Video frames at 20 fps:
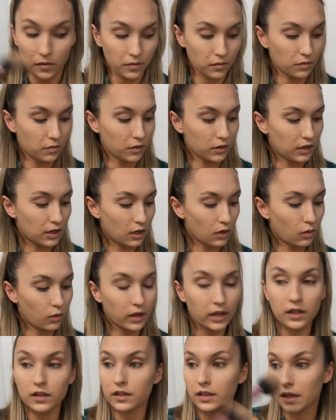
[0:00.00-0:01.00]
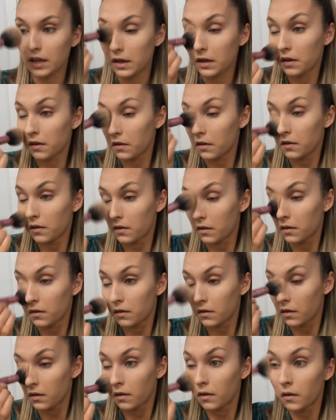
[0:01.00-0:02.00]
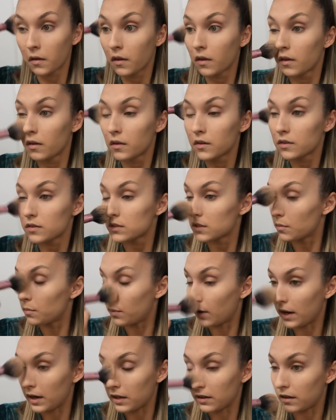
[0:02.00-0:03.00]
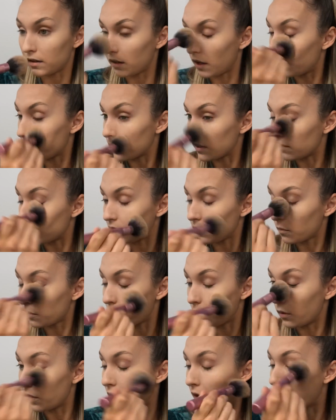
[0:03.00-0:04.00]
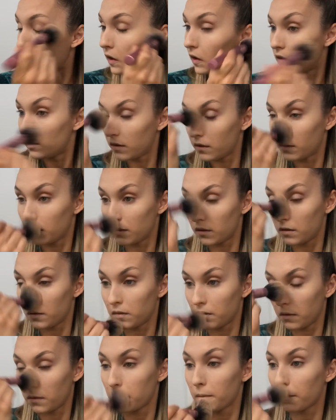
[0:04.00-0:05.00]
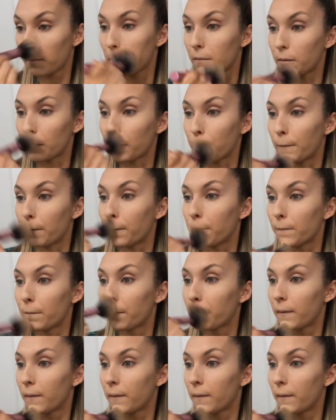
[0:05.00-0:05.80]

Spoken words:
really quickly to brighten it up even more. Boom.